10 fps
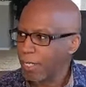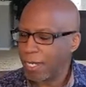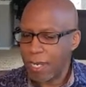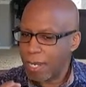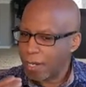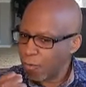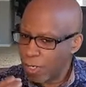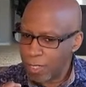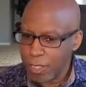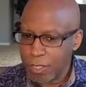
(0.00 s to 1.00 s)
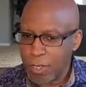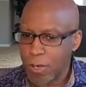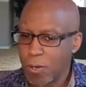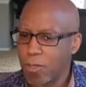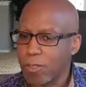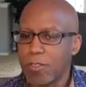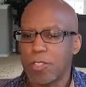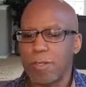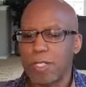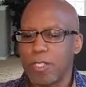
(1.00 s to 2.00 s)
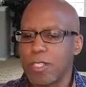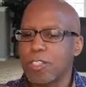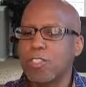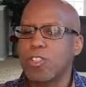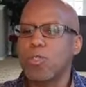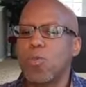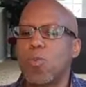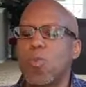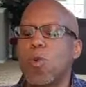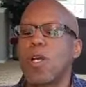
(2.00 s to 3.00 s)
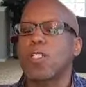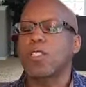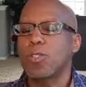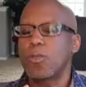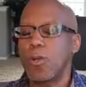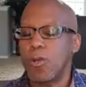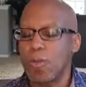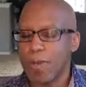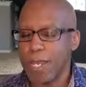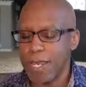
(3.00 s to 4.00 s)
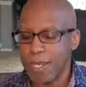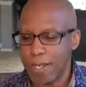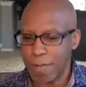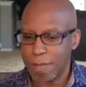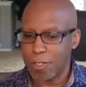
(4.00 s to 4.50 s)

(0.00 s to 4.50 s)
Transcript: God really gets a hold of you because you want to obey him.